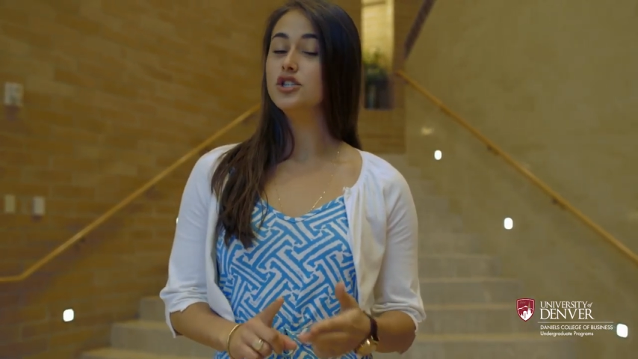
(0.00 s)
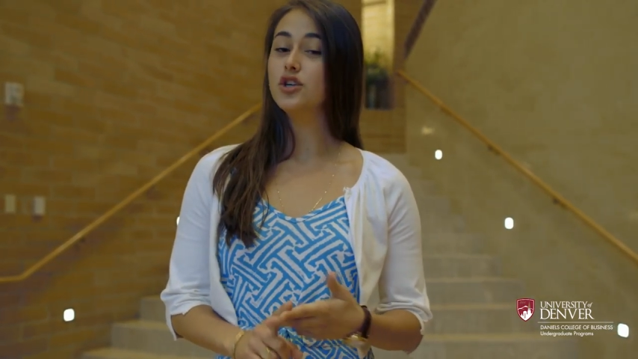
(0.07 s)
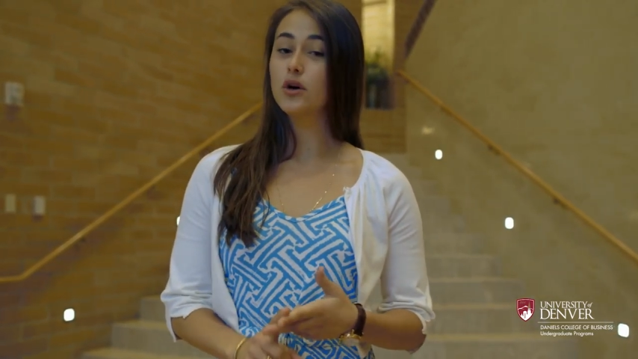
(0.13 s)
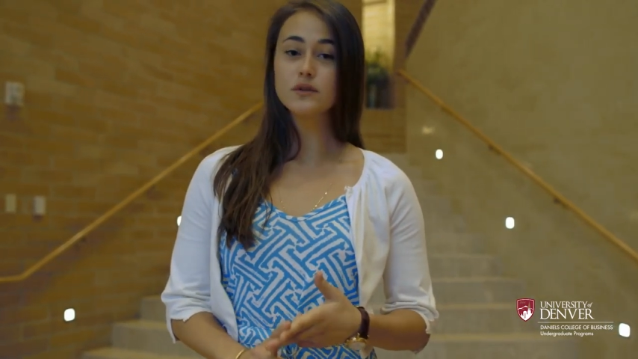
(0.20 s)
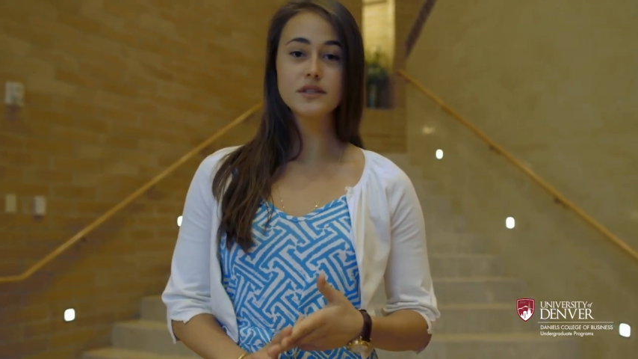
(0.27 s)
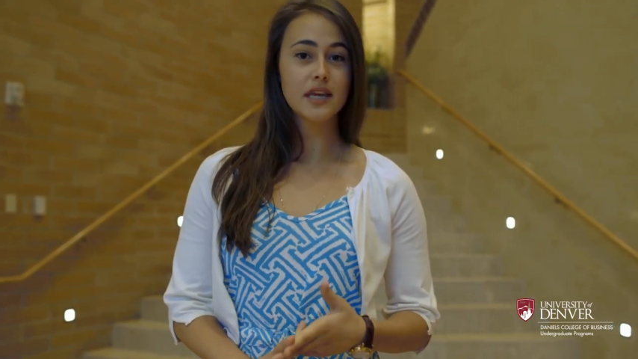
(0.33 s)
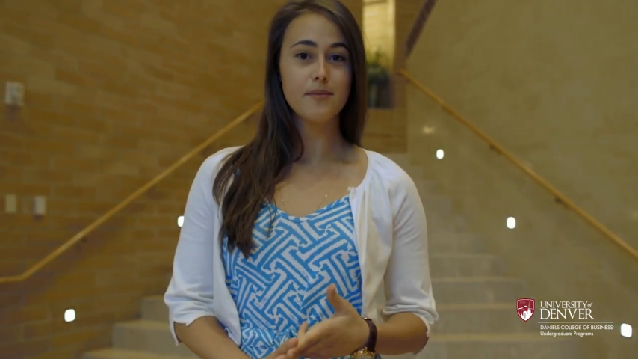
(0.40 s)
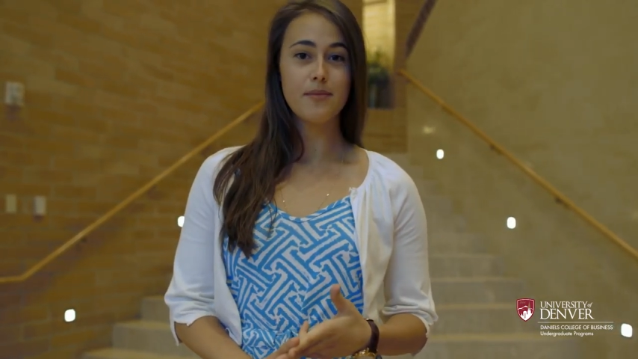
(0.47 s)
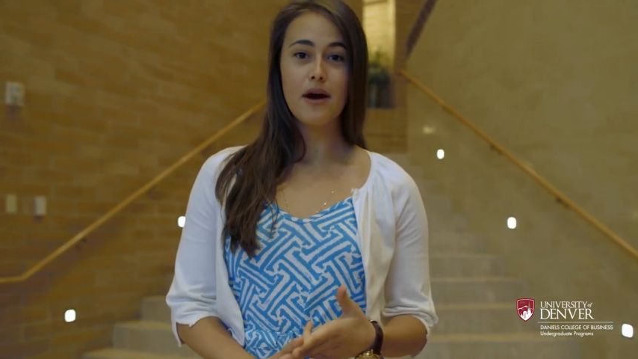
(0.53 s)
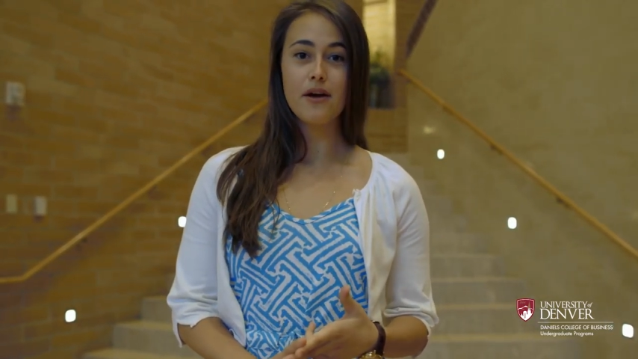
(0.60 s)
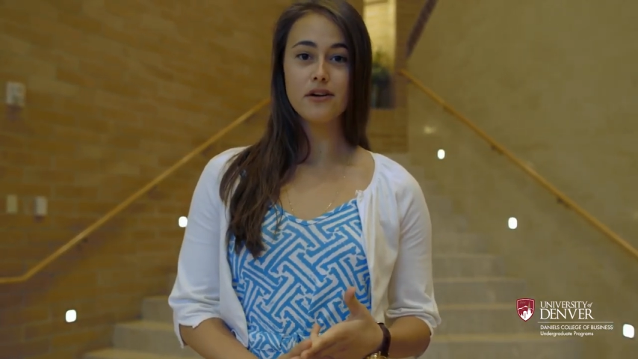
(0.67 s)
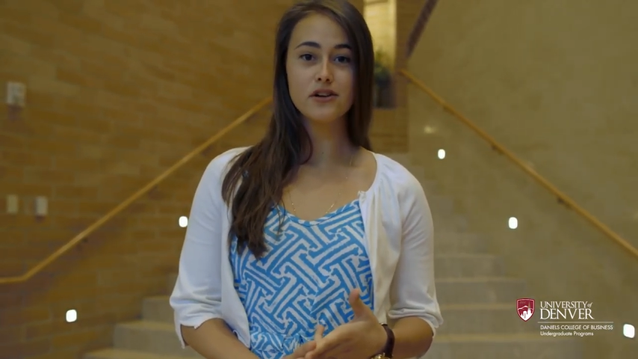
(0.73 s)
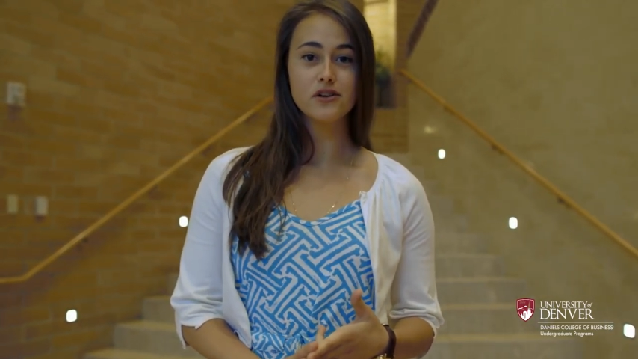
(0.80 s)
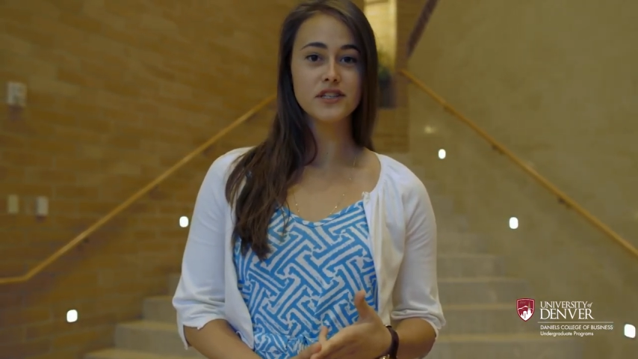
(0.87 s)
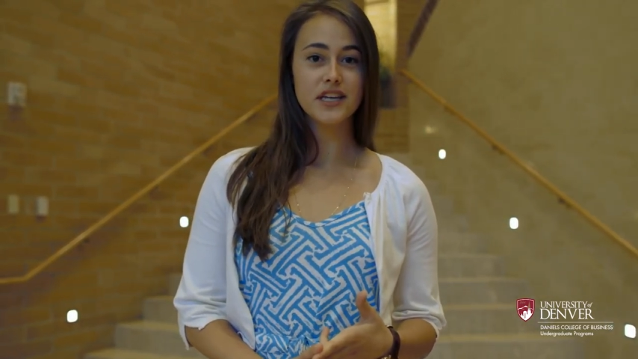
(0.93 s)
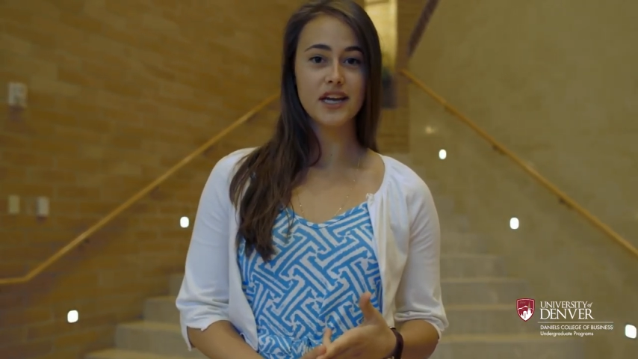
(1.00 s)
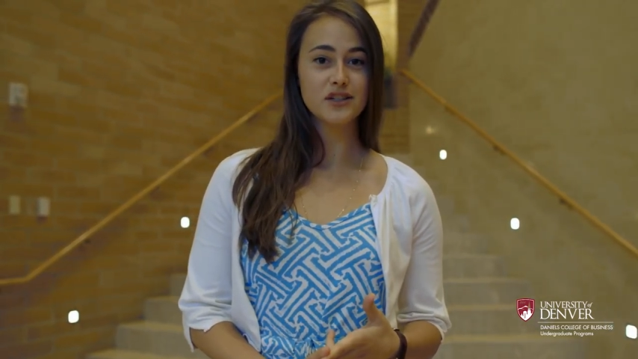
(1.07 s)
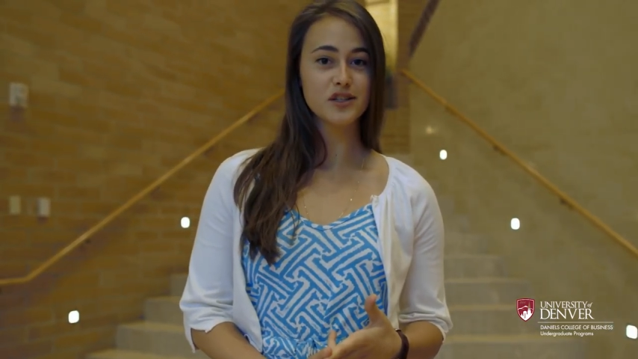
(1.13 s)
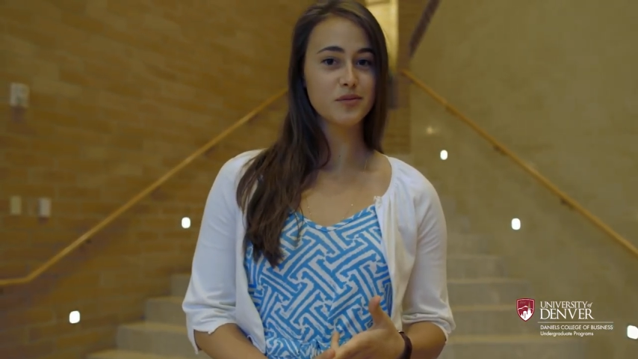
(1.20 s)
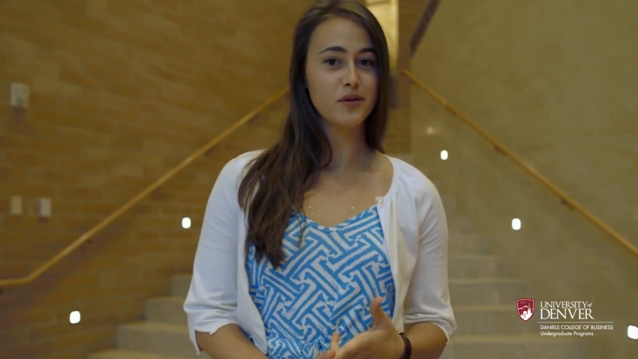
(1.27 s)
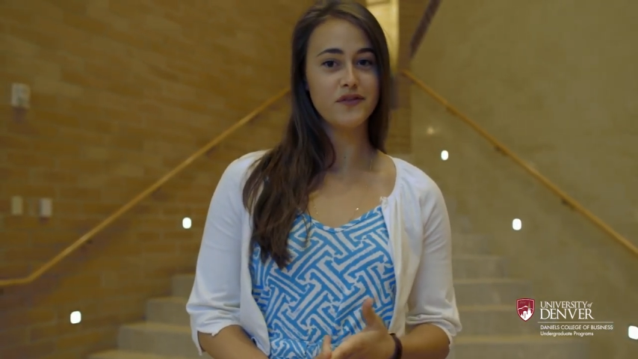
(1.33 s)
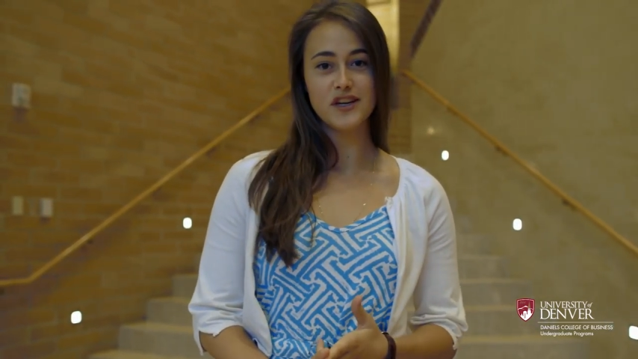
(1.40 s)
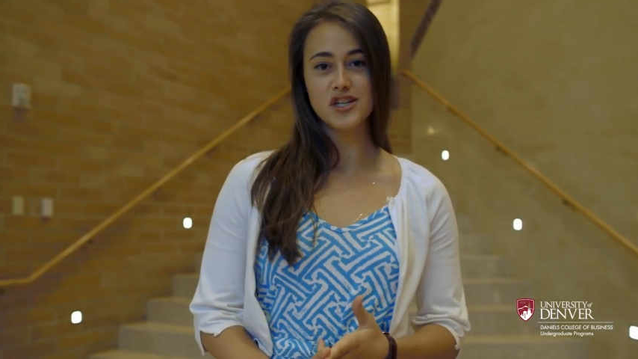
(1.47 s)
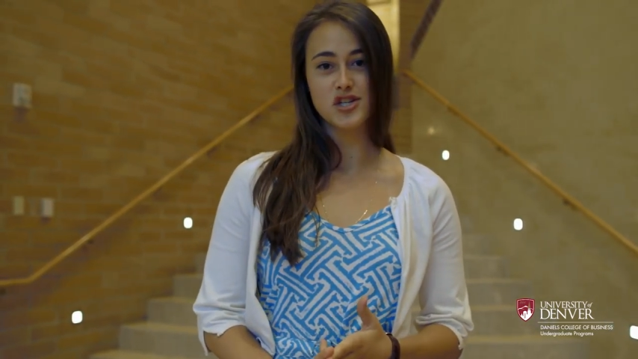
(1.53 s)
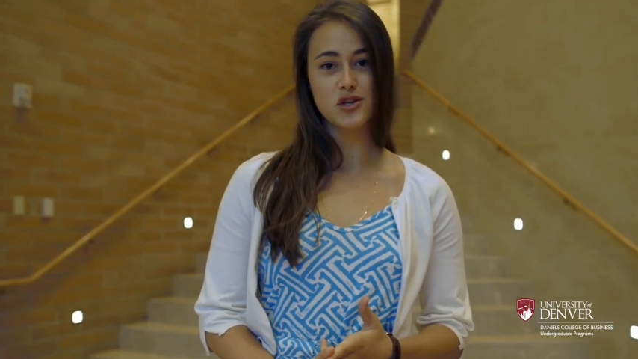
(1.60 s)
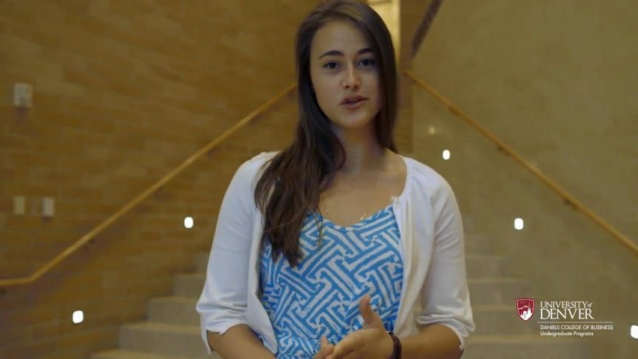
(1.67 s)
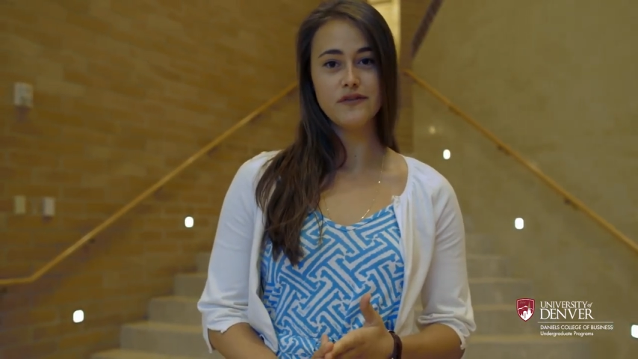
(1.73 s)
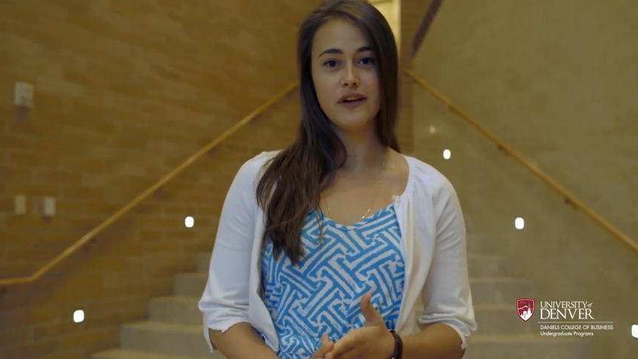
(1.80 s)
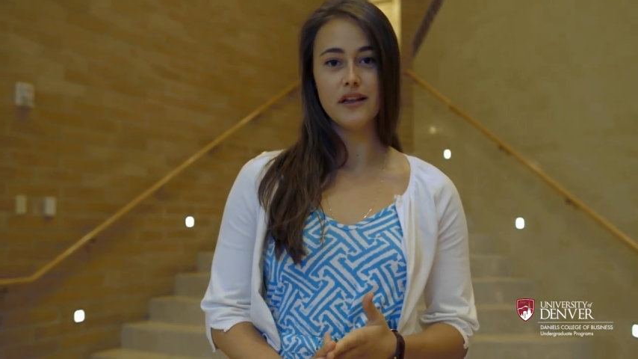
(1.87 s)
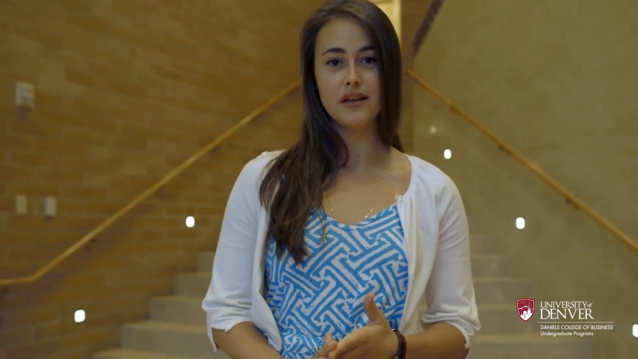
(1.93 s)
Don't skip out on your Daniels
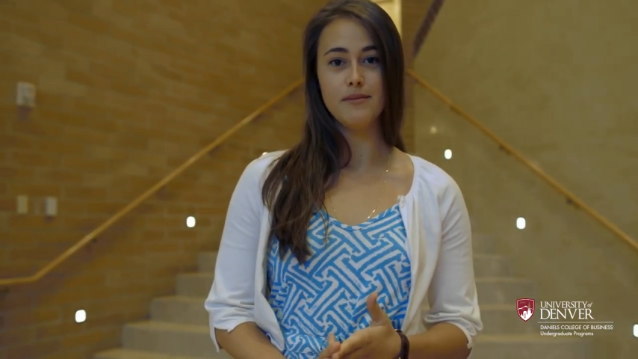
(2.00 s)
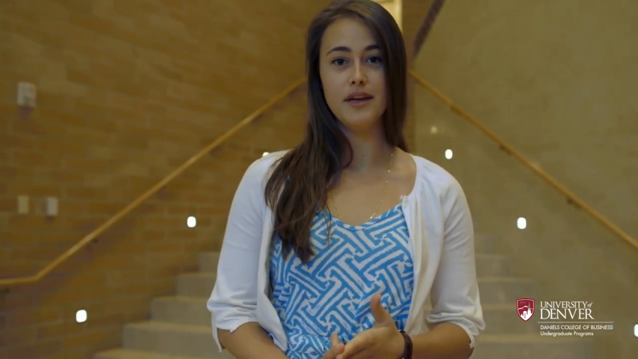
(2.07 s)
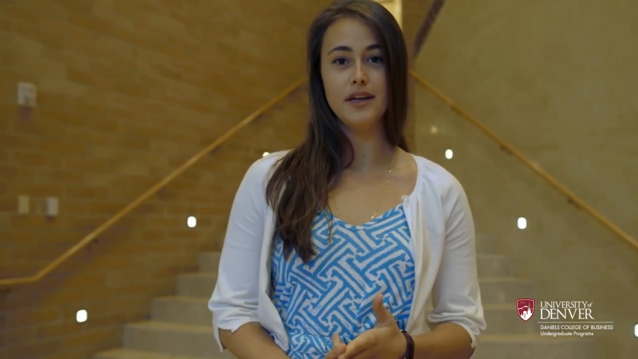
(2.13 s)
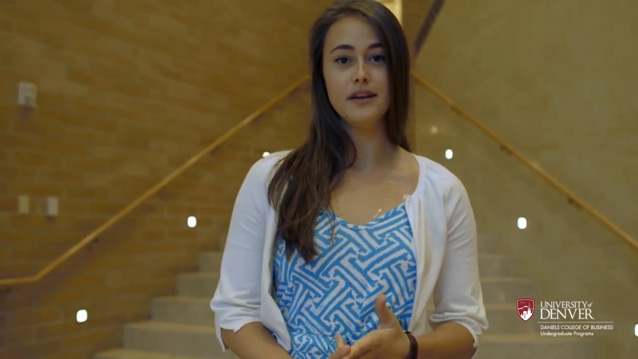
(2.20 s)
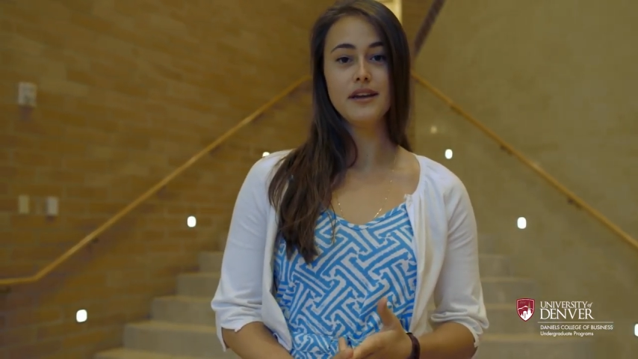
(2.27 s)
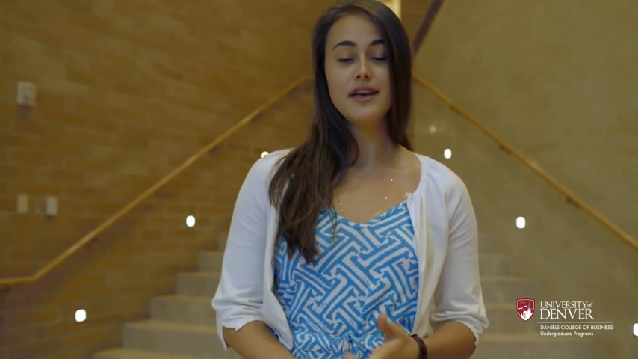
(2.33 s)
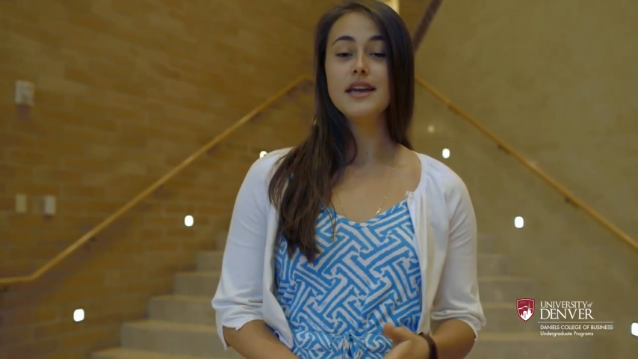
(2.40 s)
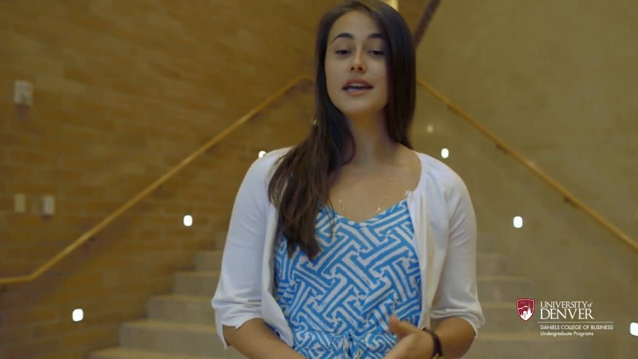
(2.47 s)
professional development.